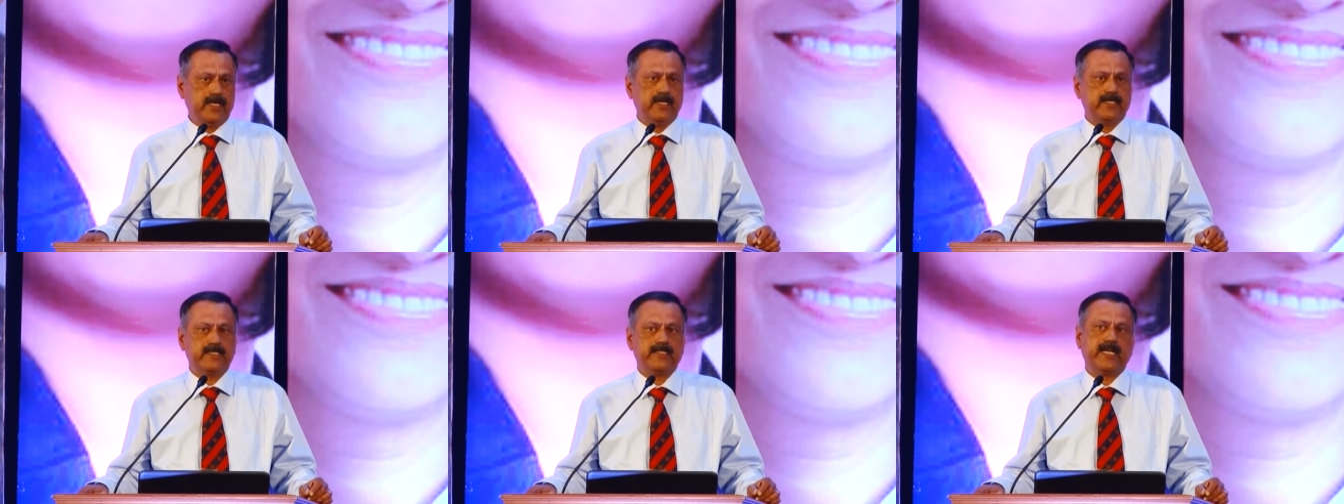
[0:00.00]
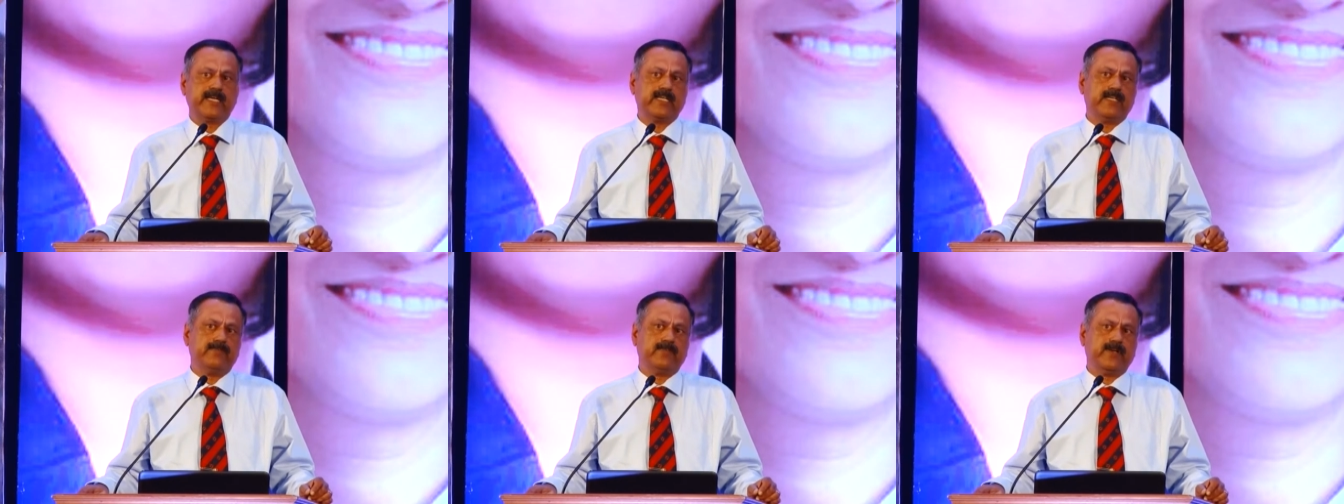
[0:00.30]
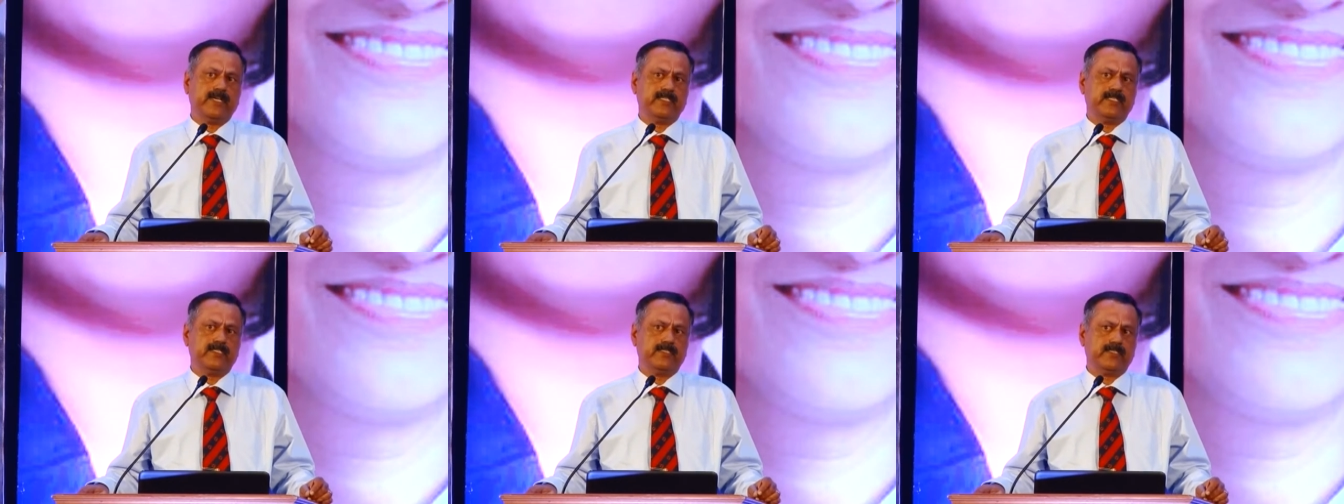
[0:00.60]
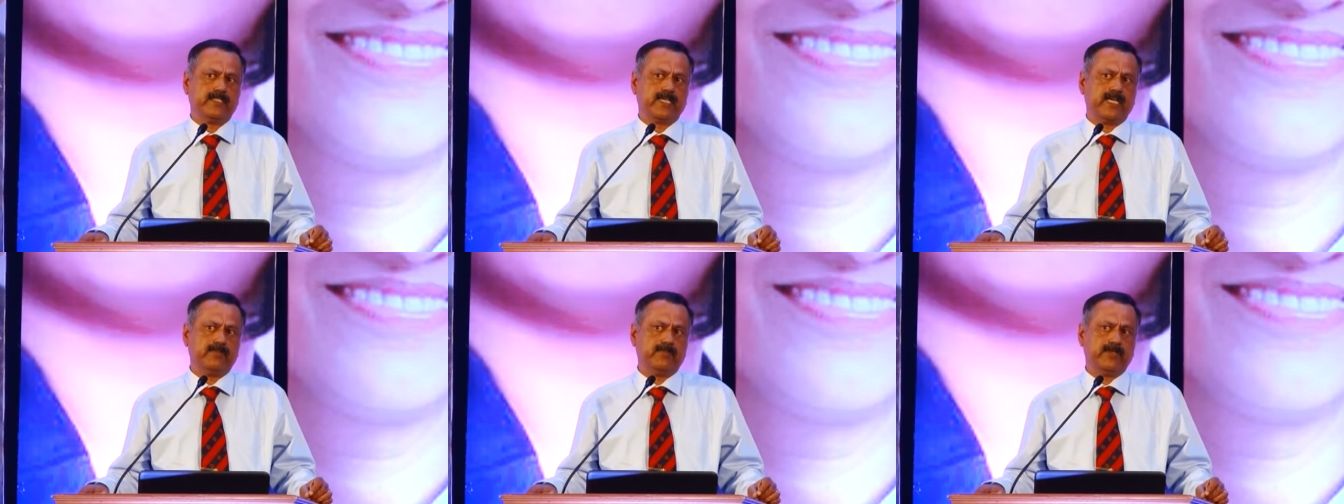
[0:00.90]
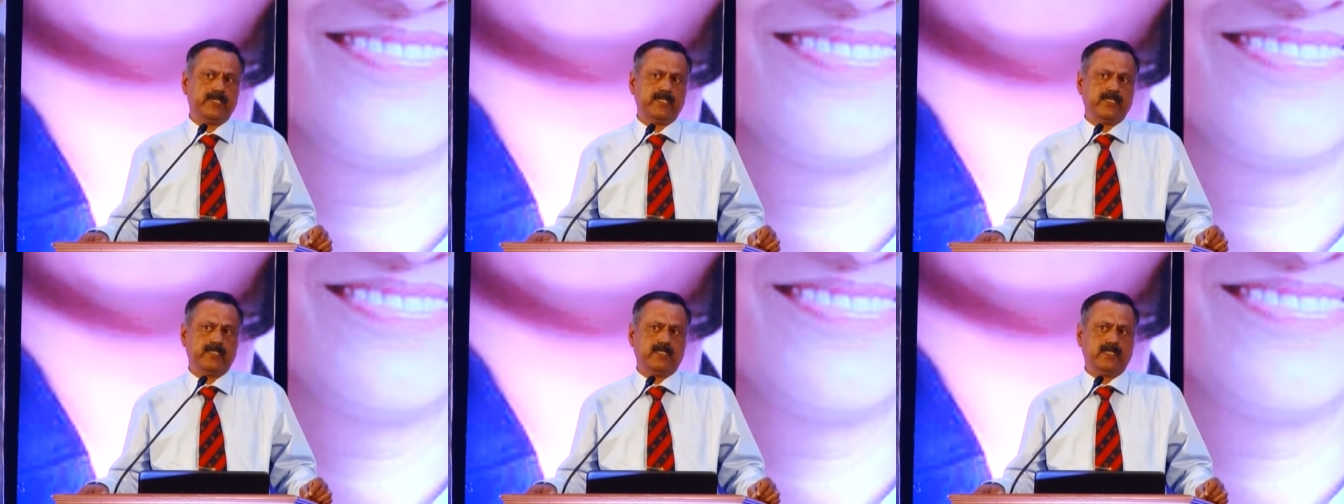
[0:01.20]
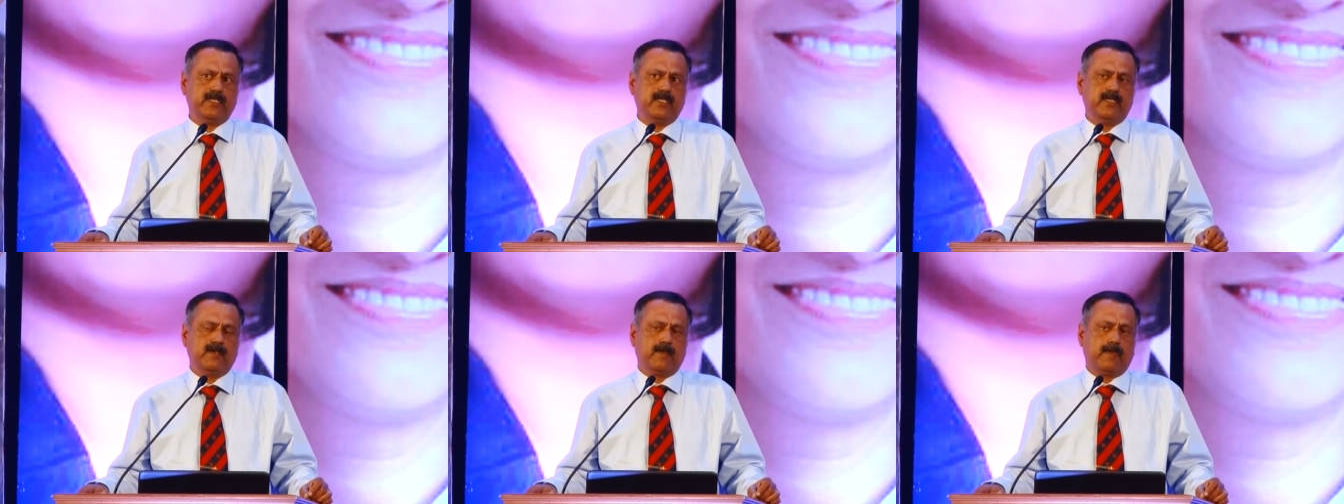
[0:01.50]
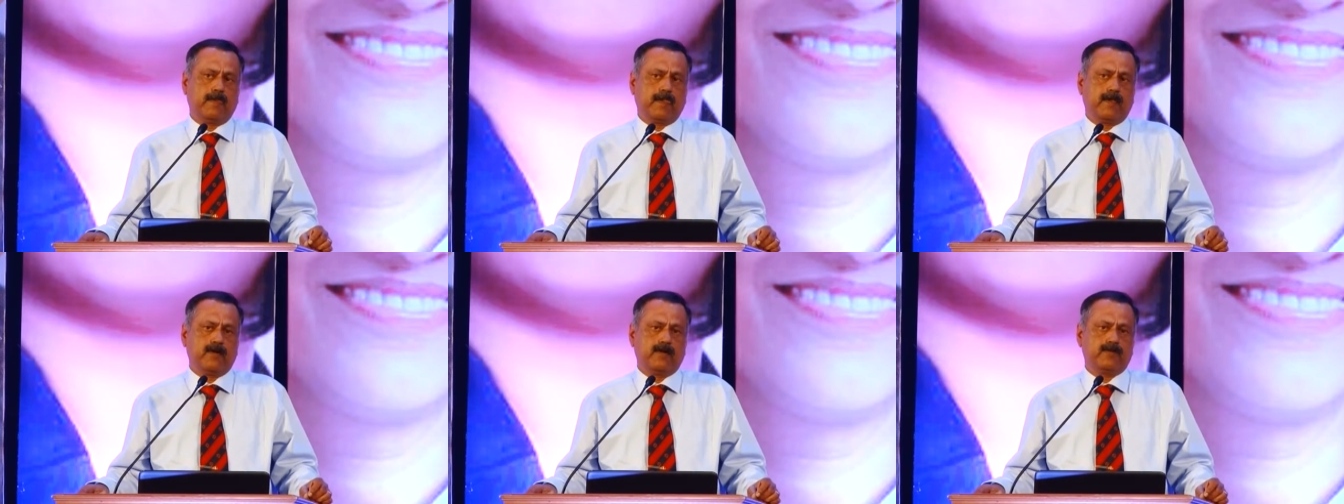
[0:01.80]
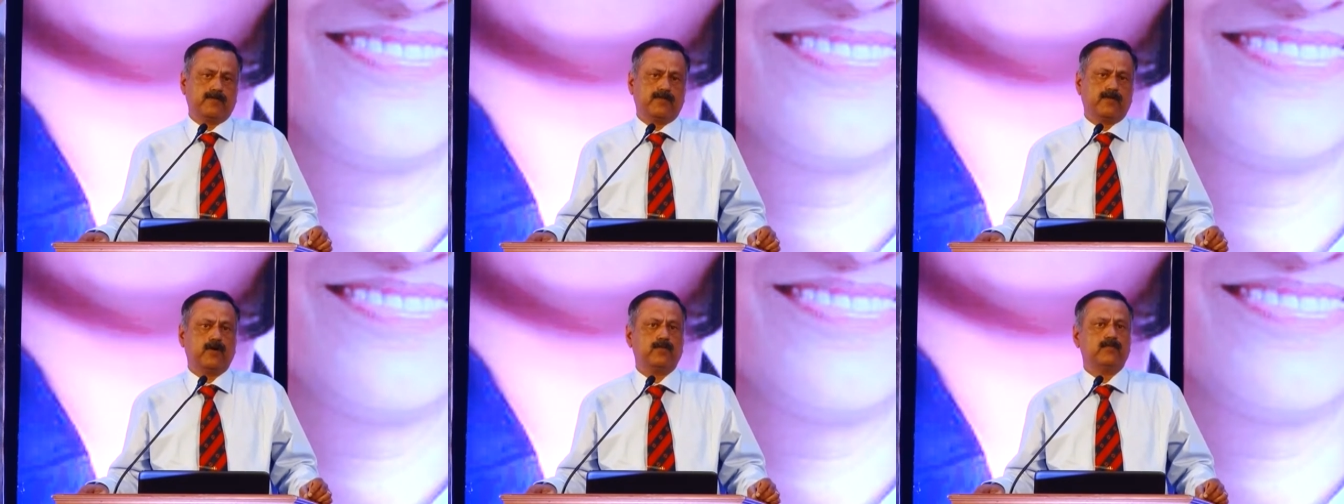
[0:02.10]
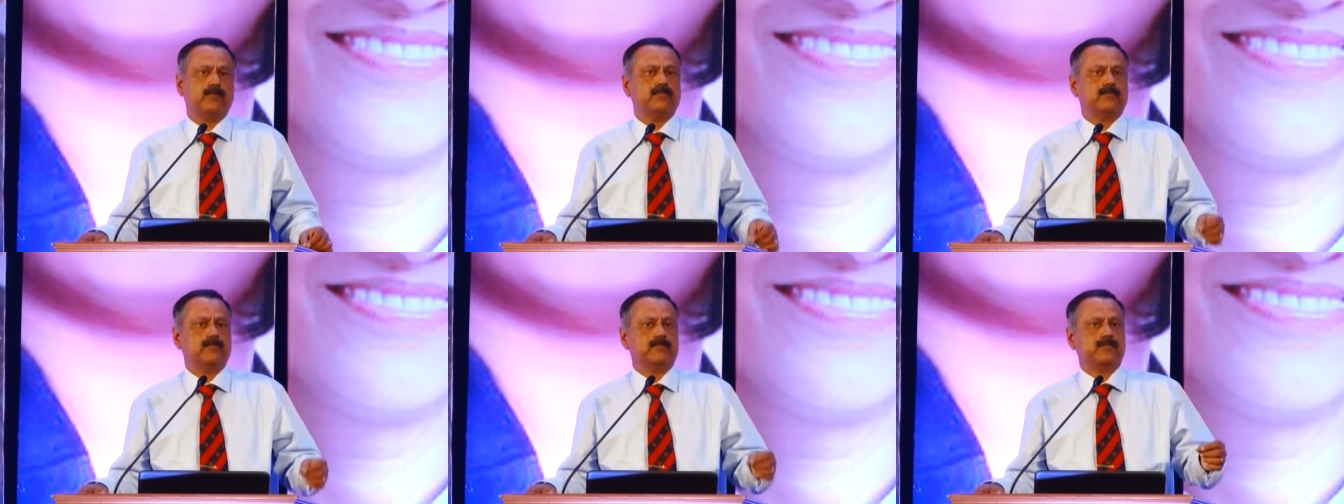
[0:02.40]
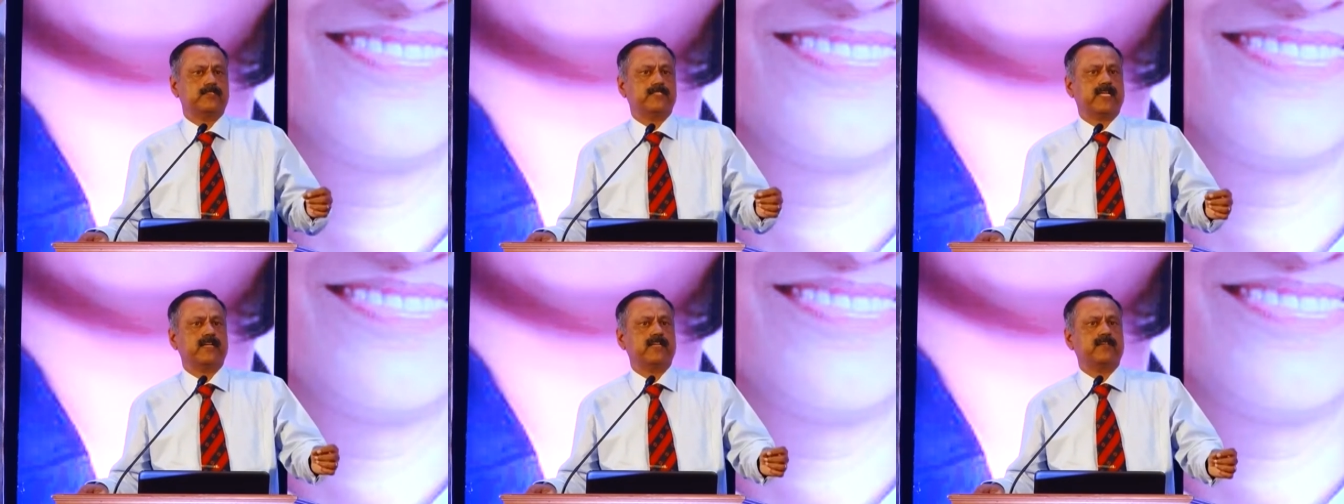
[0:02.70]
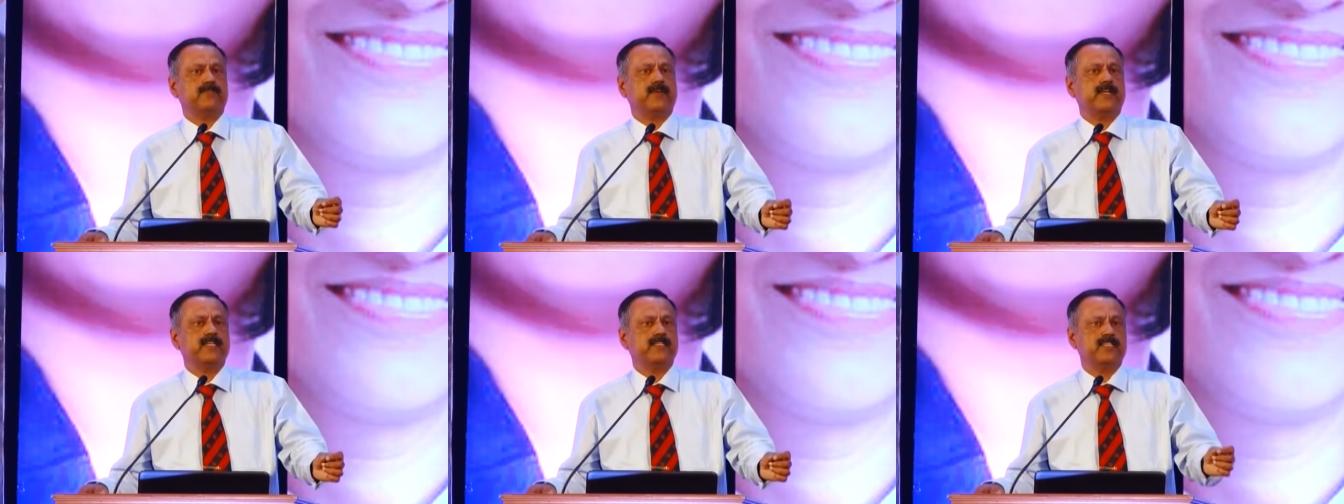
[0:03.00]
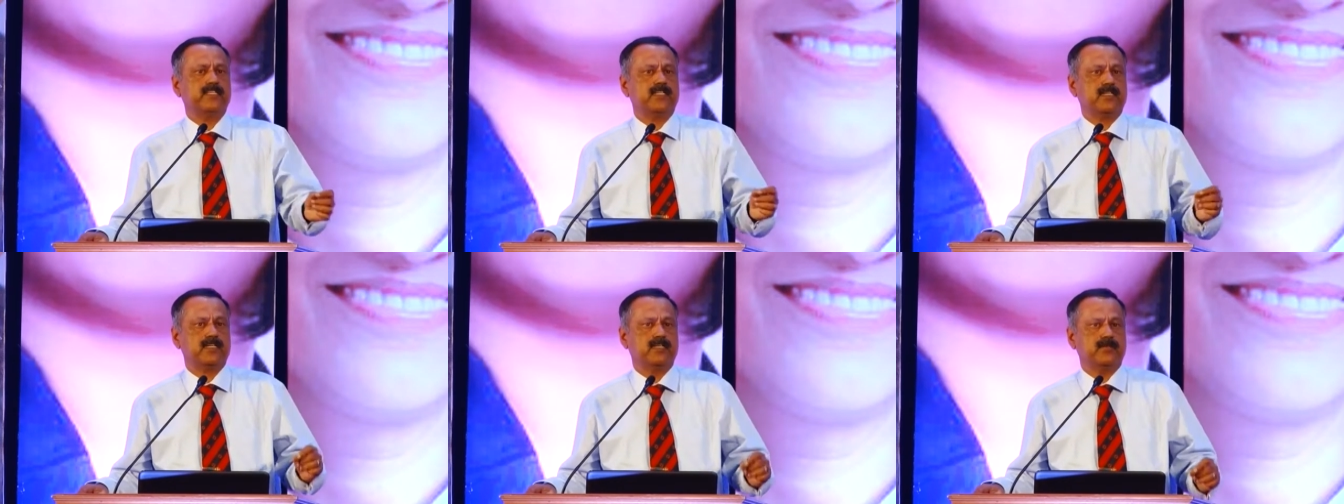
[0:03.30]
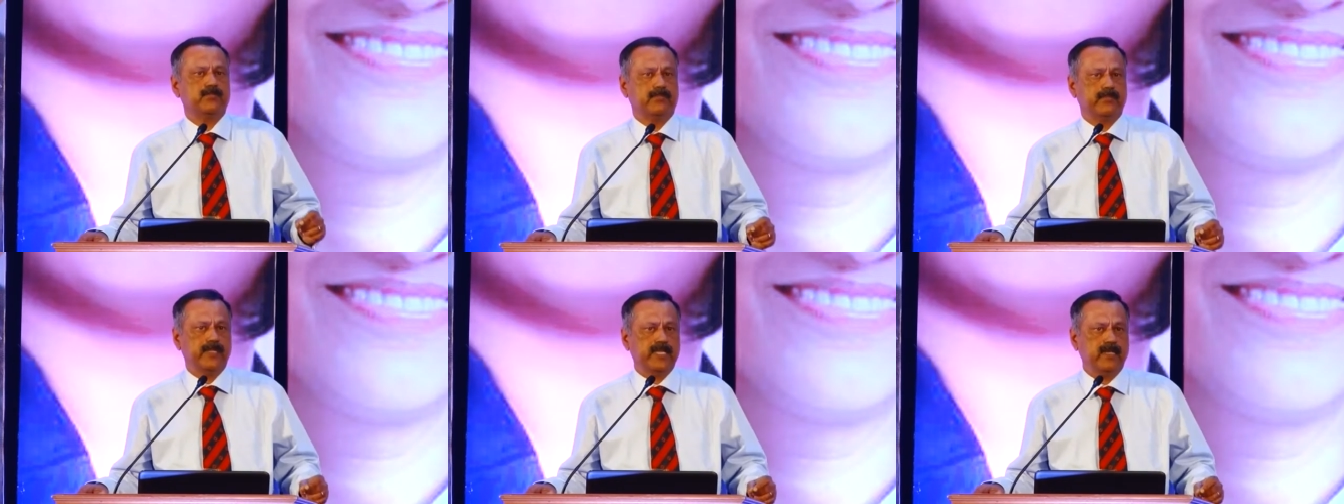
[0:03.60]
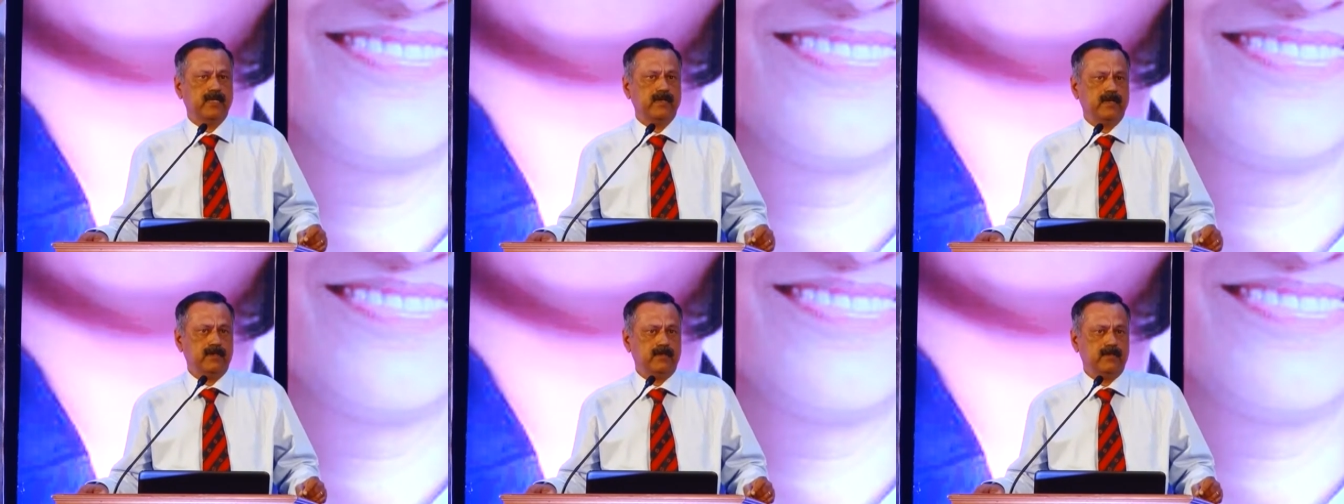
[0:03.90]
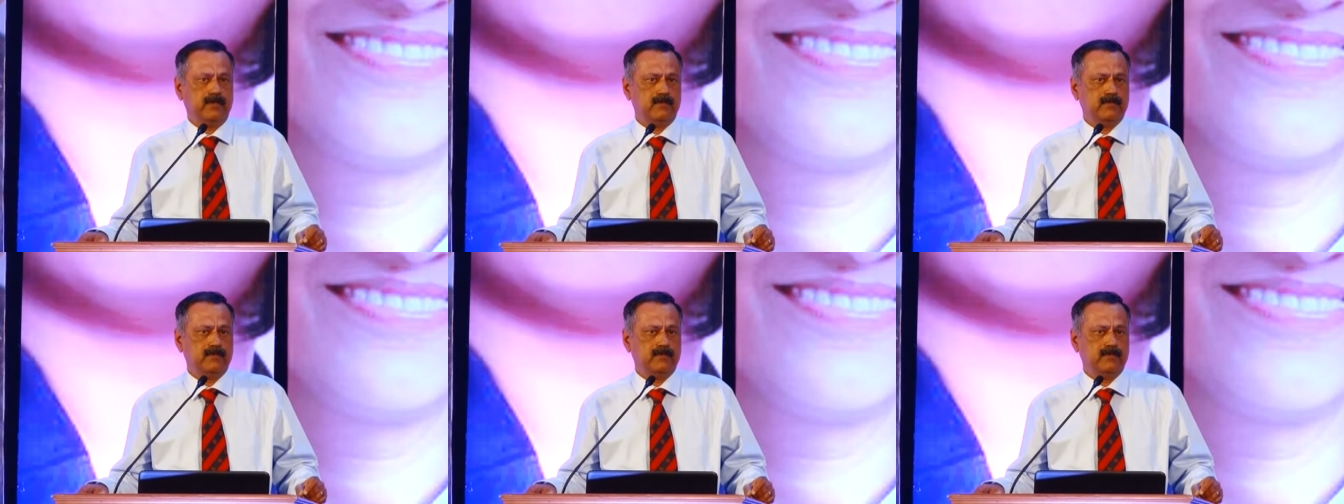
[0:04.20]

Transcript: Sacrifices can be from sacrificing a meal